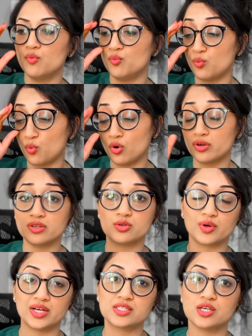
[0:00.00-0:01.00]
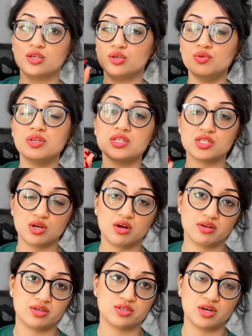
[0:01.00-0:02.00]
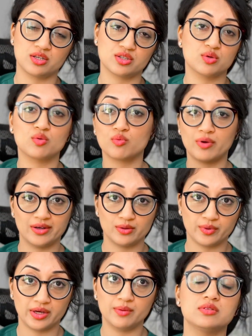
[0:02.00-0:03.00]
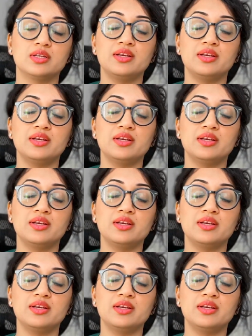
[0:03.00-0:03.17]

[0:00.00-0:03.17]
more than twice, you need to call your doctor right away.